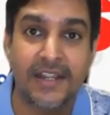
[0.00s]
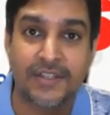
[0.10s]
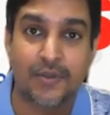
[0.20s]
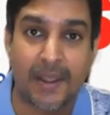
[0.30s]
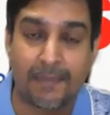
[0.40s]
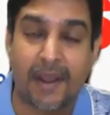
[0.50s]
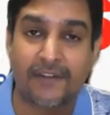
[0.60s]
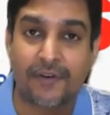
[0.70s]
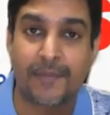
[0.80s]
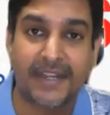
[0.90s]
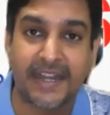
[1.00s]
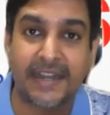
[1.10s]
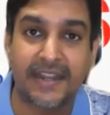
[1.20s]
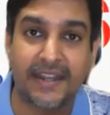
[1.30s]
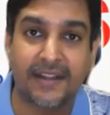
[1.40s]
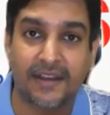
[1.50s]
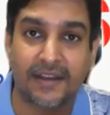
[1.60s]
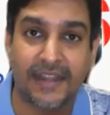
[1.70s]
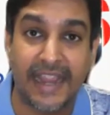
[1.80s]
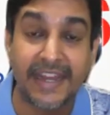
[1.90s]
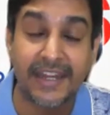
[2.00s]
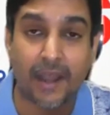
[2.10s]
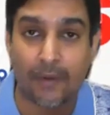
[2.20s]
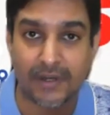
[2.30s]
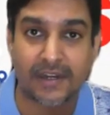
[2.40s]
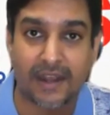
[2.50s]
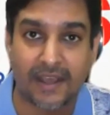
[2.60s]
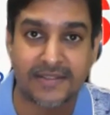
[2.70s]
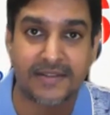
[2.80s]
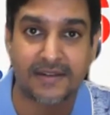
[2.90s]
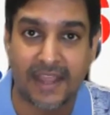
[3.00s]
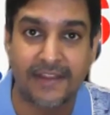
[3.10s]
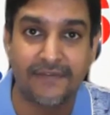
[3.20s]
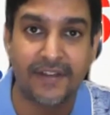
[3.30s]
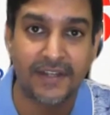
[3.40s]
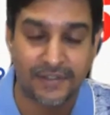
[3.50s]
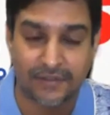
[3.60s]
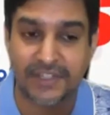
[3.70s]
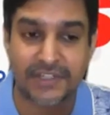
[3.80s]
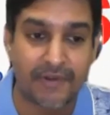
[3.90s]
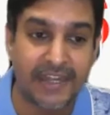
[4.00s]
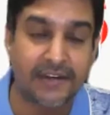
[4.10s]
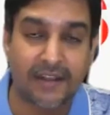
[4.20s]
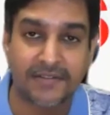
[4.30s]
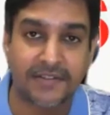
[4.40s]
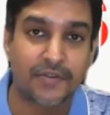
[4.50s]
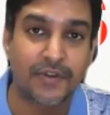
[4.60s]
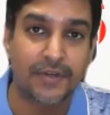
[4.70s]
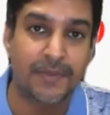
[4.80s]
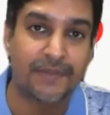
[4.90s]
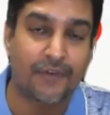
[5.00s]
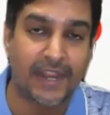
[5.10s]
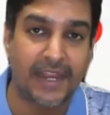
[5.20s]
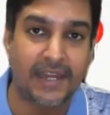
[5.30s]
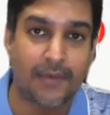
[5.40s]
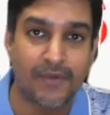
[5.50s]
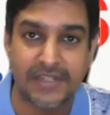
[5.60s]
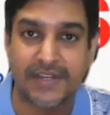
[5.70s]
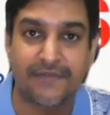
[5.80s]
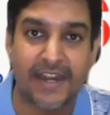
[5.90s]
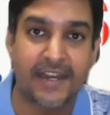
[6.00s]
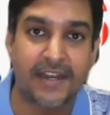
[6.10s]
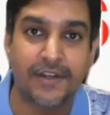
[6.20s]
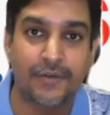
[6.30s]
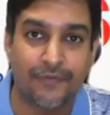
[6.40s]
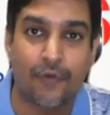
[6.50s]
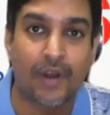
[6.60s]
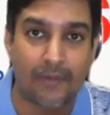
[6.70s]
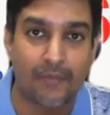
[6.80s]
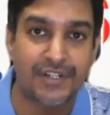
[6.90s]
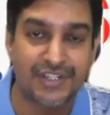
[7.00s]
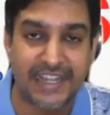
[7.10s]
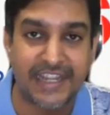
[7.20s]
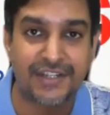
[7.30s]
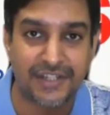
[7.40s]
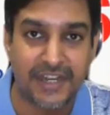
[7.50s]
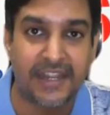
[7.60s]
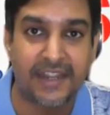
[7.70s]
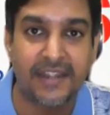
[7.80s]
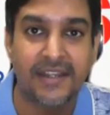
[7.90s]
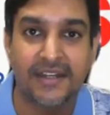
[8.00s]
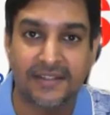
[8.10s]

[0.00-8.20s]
So apart from attending an 8-hour class live, so this training class is going to be for 8 hours divided into 4 hours each day.